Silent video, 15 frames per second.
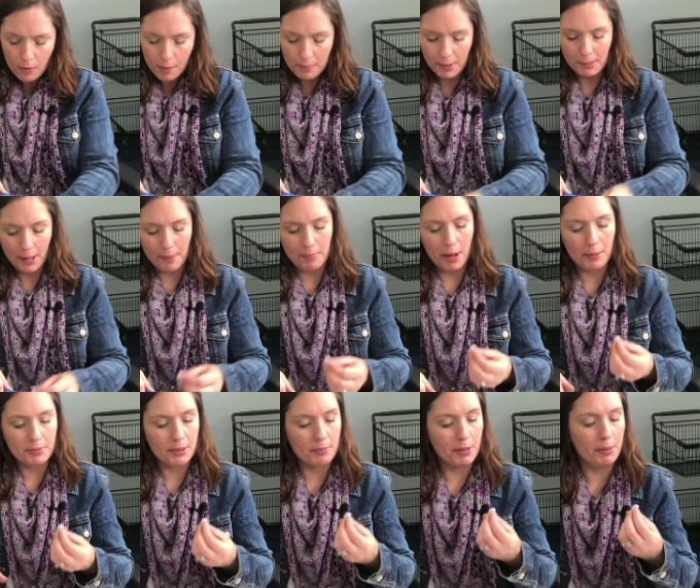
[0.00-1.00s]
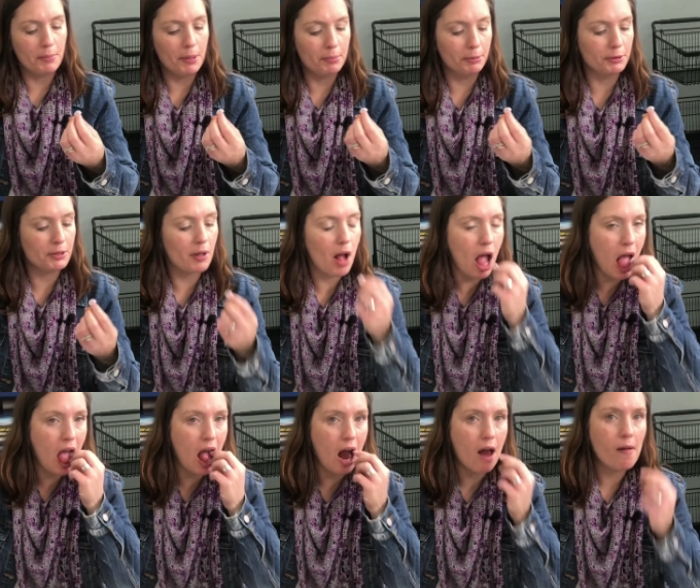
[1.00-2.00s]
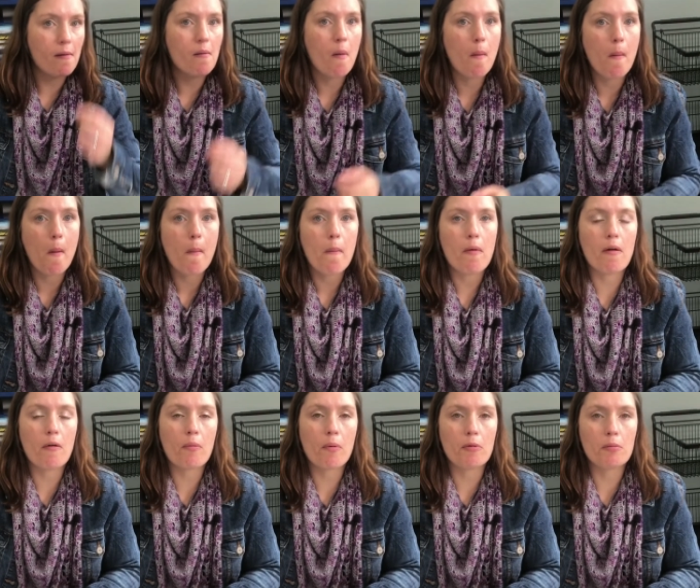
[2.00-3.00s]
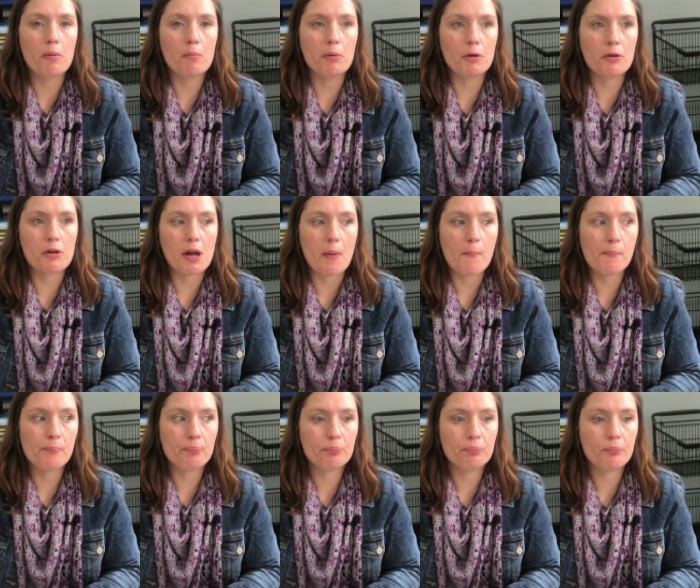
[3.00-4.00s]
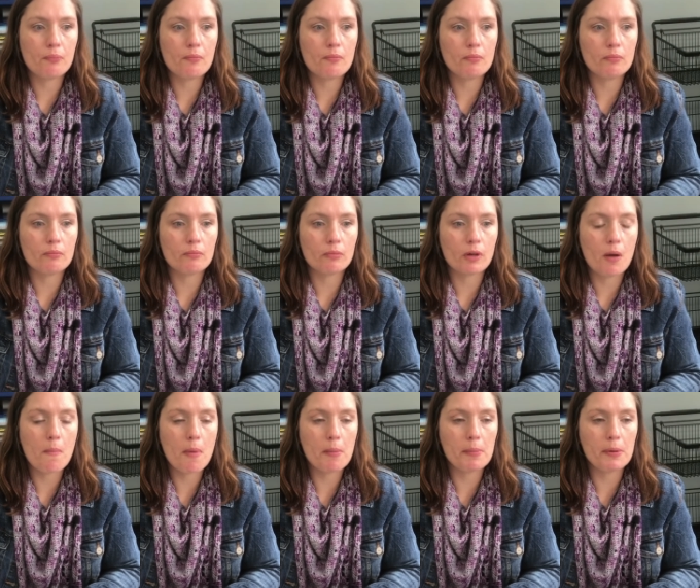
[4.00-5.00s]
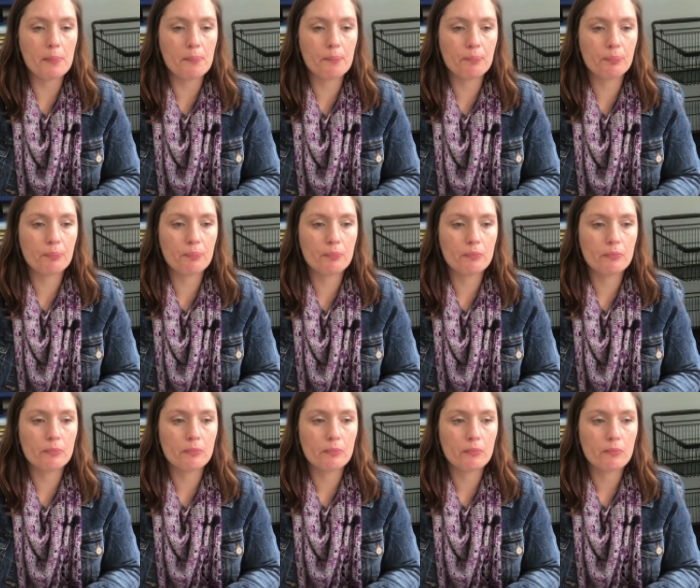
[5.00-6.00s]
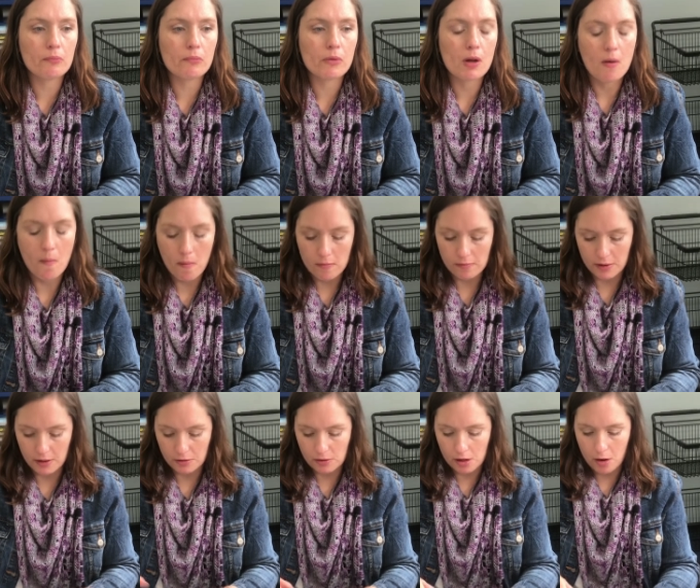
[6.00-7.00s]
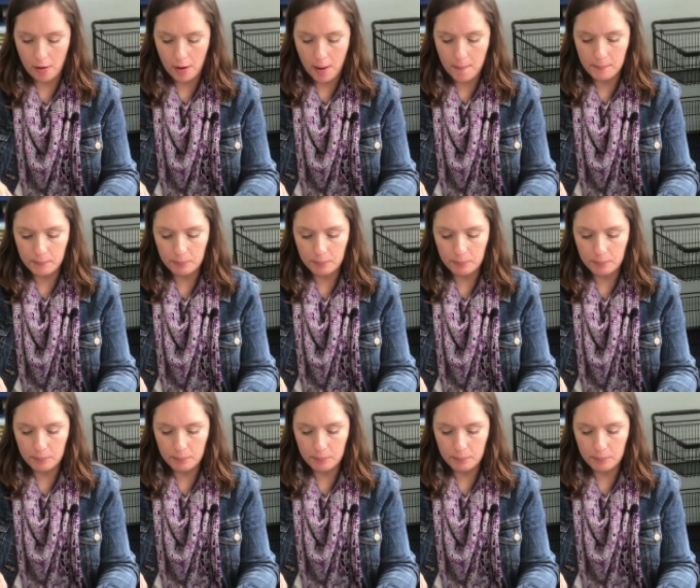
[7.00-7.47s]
maybe I popped some of the bubbles that are supposed to be bursting. Maybe if I suck on it.